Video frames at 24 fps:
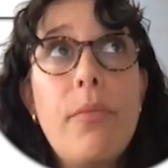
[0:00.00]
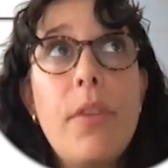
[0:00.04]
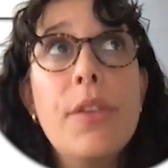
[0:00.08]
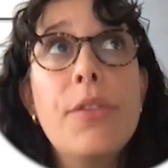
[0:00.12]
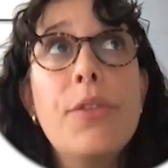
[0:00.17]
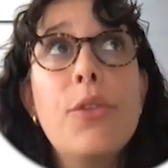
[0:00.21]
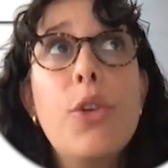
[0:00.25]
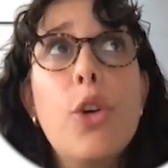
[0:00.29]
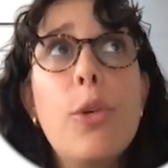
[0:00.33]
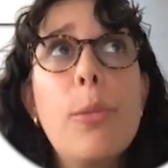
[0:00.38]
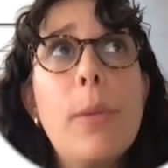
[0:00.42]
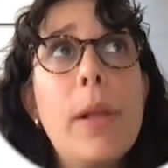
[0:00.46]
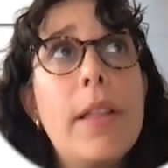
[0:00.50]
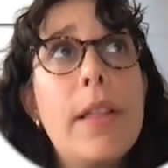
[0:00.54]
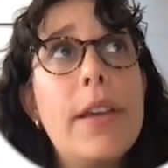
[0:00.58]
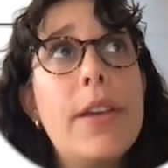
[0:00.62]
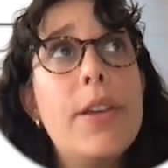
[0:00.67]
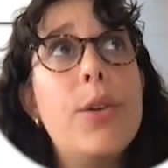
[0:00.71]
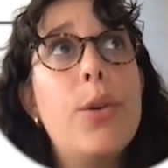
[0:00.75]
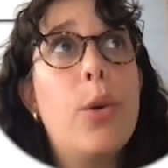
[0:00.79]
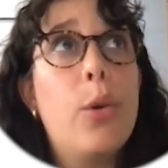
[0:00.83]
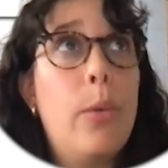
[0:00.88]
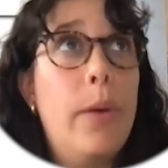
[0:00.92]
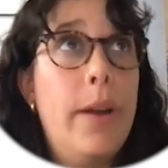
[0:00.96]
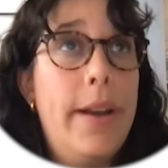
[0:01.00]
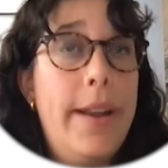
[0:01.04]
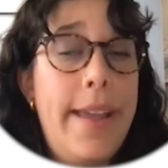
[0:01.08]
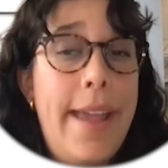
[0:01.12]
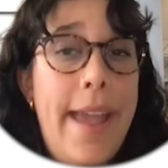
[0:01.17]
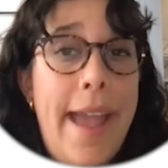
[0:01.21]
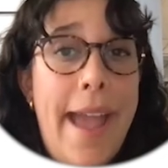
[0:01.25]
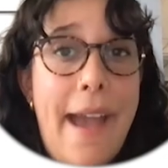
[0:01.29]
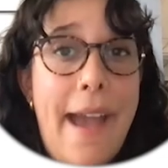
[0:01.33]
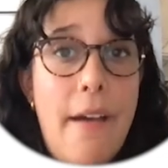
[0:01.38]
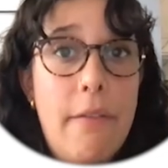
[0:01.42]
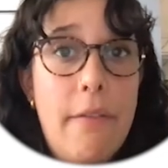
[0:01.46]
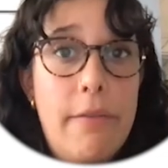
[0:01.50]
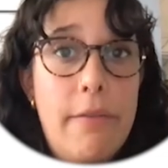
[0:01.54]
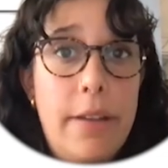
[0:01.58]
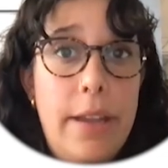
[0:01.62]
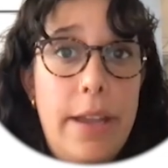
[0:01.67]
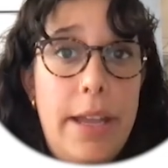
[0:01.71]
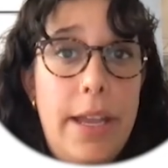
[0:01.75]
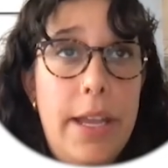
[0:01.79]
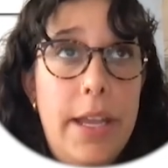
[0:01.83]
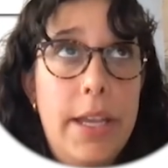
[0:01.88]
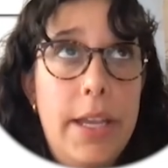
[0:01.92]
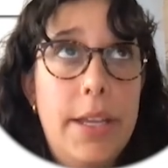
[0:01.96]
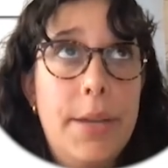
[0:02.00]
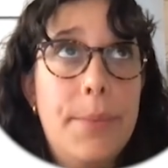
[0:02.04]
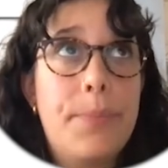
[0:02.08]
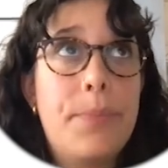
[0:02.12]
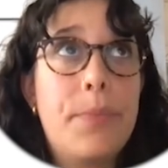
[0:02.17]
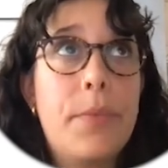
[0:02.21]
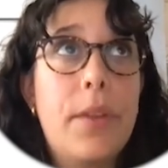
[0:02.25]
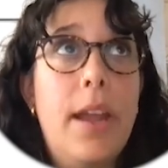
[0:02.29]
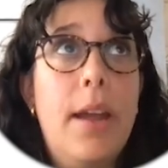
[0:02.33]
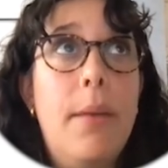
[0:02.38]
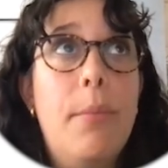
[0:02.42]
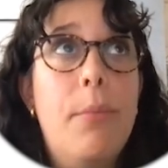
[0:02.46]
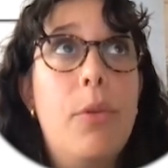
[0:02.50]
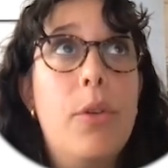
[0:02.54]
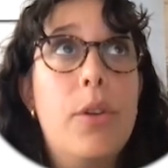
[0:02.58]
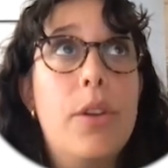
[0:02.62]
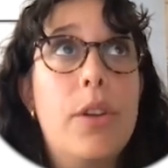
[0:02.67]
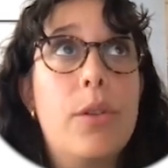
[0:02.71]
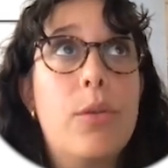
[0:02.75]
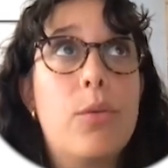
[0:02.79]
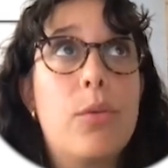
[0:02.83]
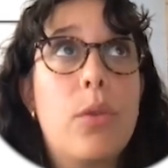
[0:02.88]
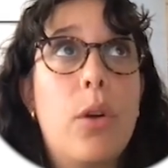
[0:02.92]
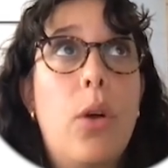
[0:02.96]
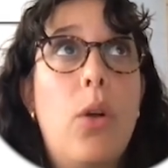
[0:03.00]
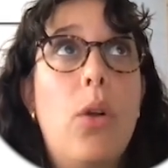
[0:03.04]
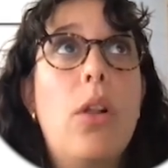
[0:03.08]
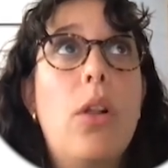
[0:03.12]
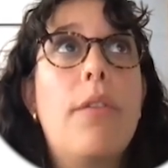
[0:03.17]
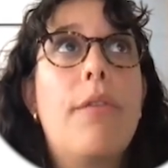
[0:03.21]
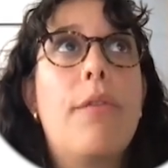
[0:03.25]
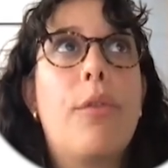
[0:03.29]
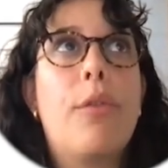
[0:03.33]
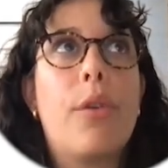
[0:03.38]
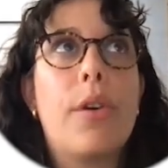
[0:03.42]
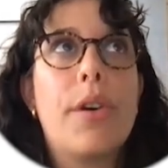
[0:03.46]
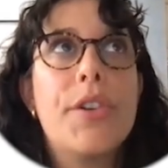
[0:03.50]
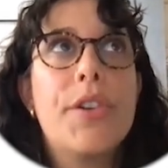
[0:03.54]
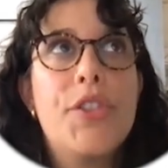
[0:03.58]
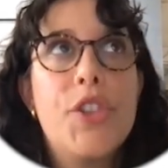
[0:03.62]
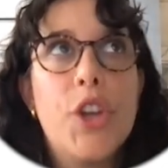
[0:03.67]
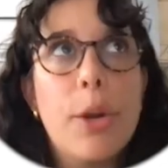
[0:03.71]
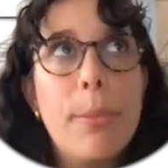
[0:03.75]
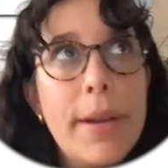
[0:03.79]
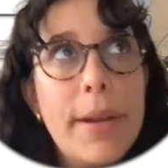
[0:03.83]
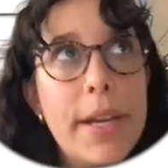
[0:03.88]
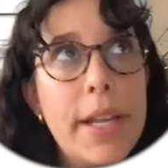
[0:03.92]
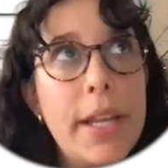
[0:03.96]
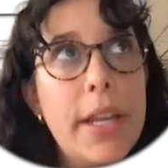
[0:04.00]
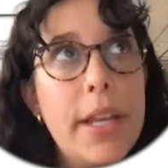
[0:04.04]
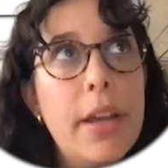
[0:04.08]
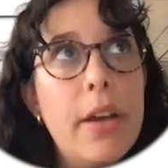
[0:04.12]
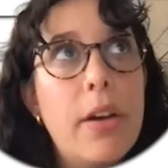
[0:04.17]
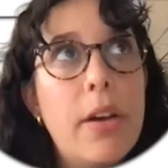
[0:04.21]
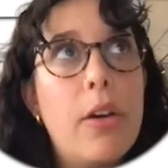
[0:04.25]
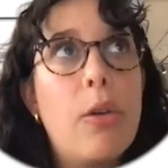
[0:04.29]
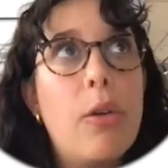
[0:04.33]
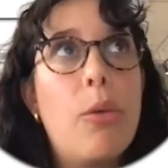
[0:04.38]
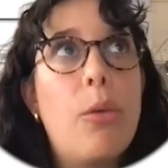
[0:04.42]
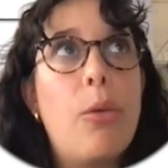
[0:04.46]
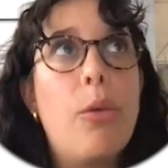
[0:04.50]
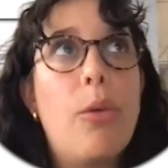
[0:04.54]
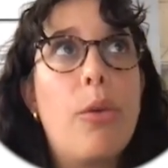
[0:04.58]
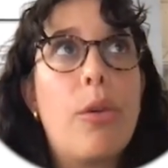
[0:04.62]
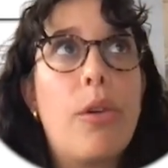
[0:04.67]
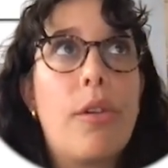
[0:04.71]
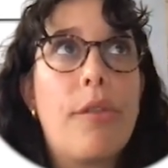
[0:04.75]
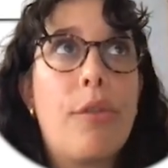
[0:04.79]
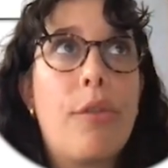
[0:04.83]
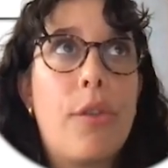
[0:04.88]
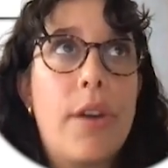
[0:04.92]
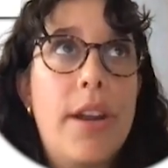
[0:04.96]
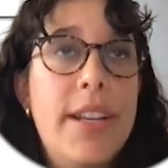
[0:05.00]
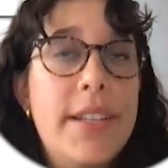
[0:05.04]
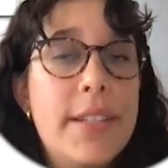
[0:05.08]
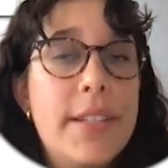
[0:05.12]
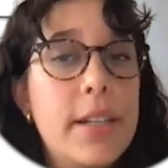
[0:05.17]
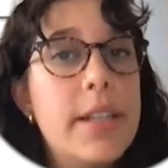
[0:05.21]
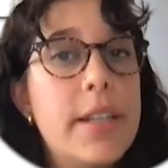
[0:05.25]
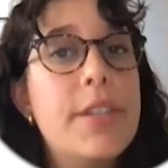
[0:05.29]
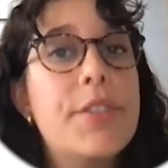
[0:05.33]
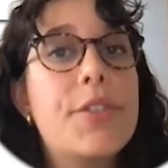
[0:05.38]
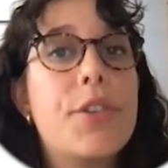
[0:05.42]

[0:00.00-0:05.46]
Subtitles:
normally you already have a employee role for Germany or for Italy.